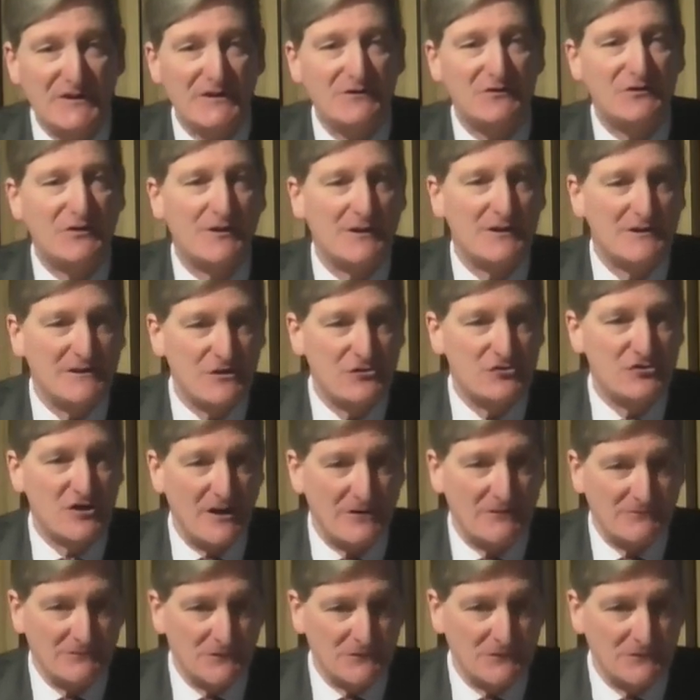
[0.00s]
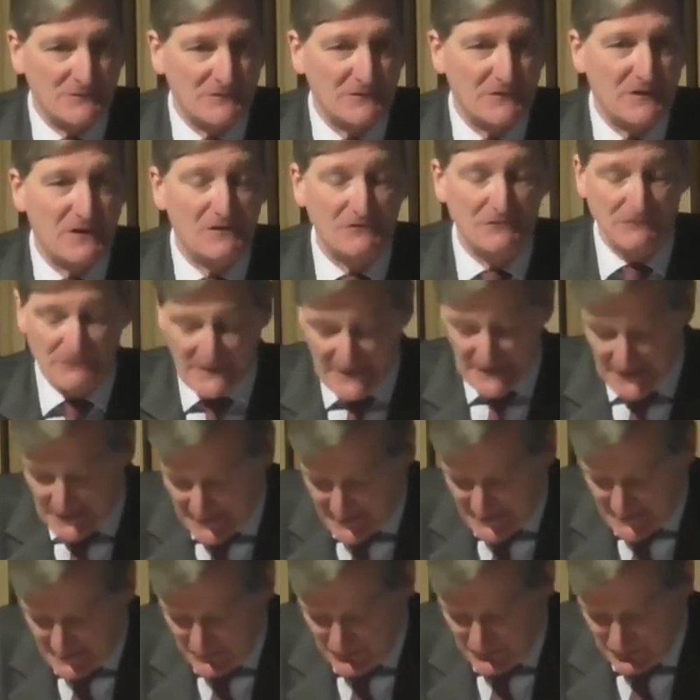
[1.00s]
Attorney General
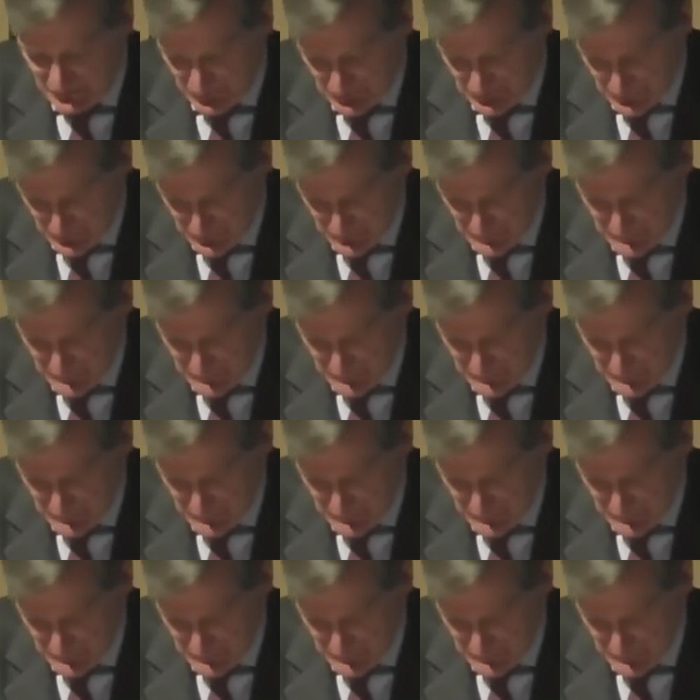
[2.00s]
really do